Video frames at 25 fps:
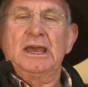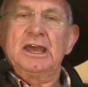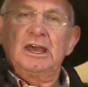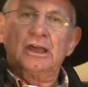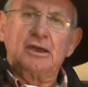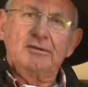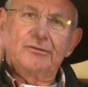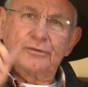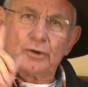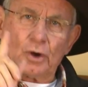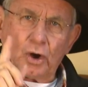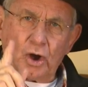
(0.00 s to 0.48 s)

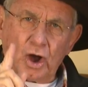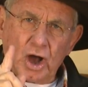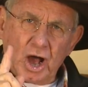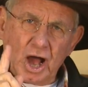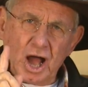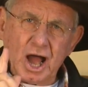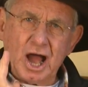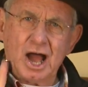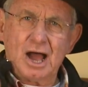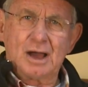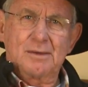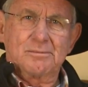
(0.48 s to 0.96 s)
If your
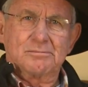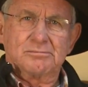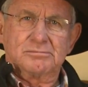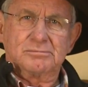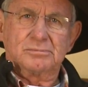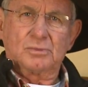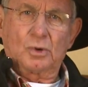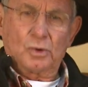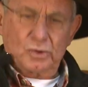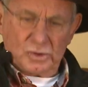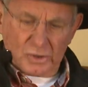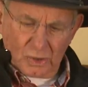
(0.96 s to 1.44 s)
arm
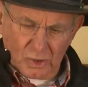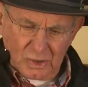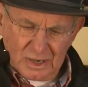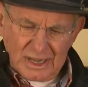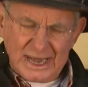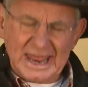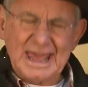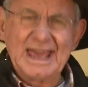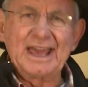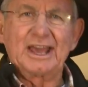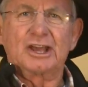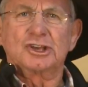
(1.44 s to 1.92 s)
or your
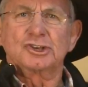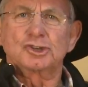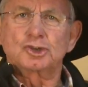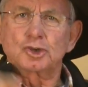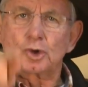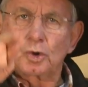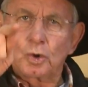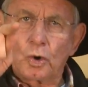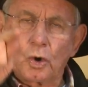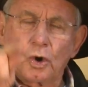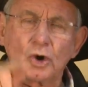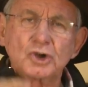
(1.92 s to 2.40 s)
leg is
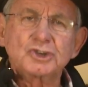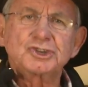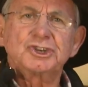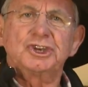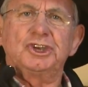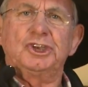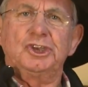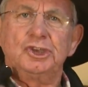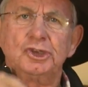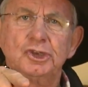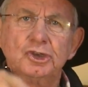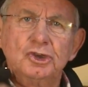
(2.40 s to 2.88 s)
causing
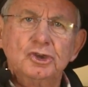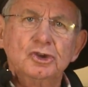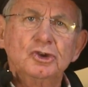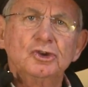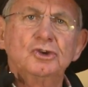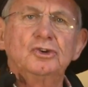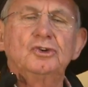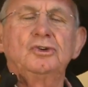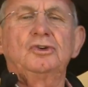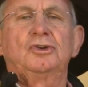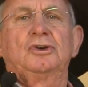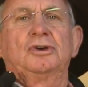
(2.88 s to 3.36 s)

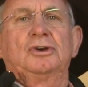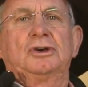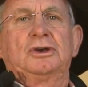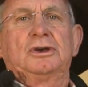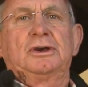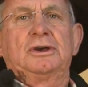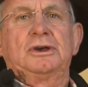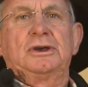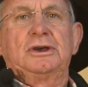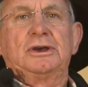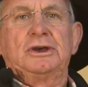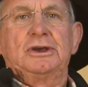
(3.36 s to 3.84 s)
you
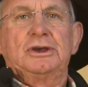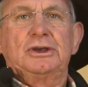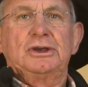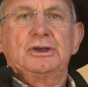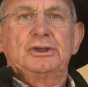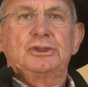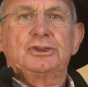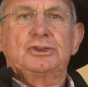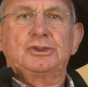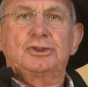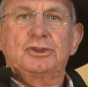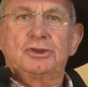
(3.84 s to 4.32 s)

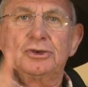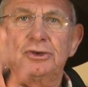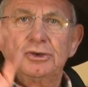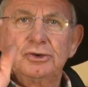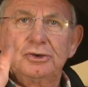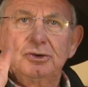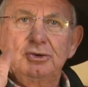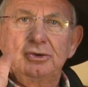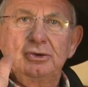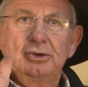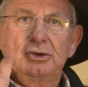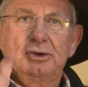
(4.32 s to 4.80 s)

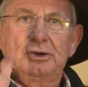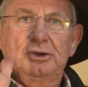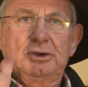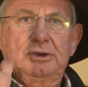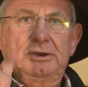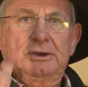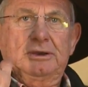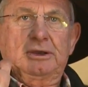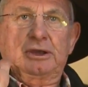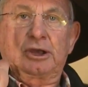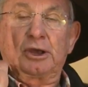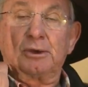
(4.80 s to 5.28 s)
to
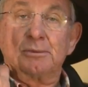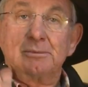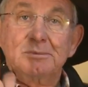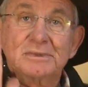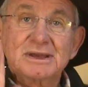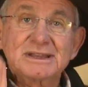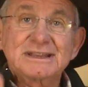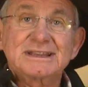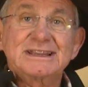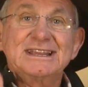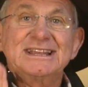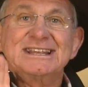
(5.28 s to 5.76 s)

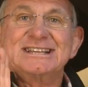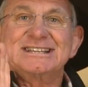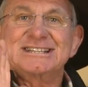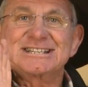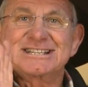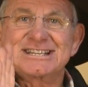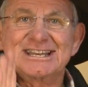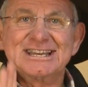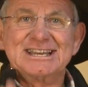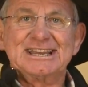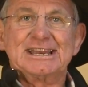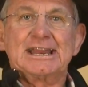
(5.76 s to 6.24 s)
commit
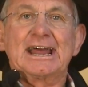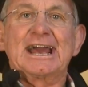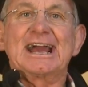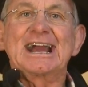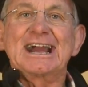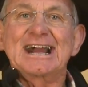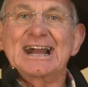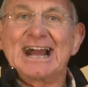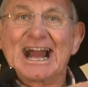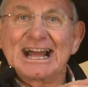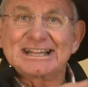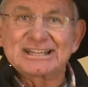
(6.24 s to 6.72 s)
sin,
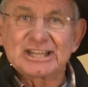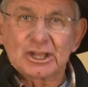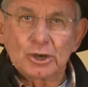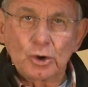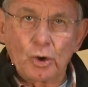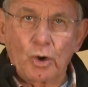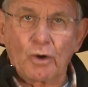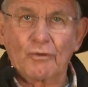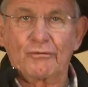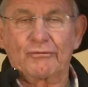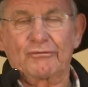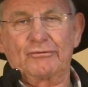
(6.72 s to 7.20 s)
cut it
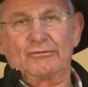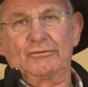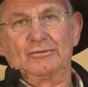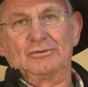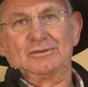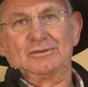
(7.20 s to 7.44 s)
off